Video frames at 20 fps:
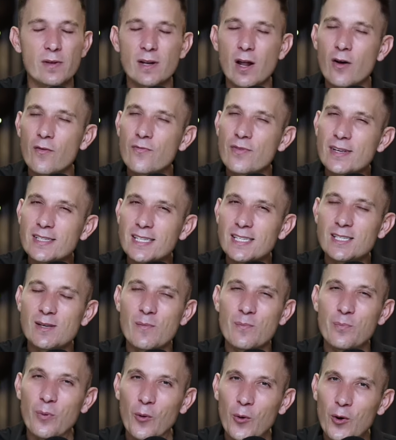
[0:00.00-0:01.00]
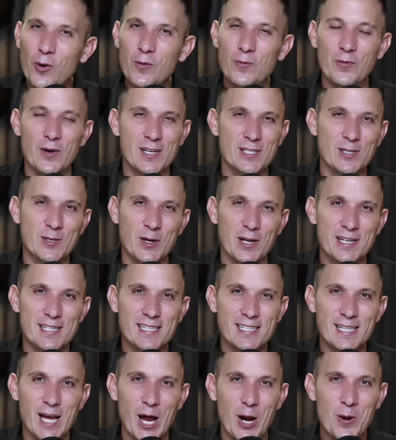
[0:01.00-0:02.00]
Now, this is important for us to
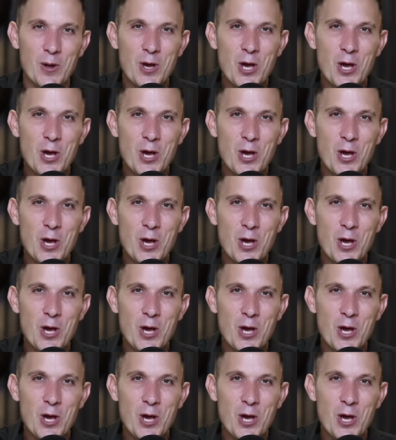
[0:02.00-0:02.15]
understand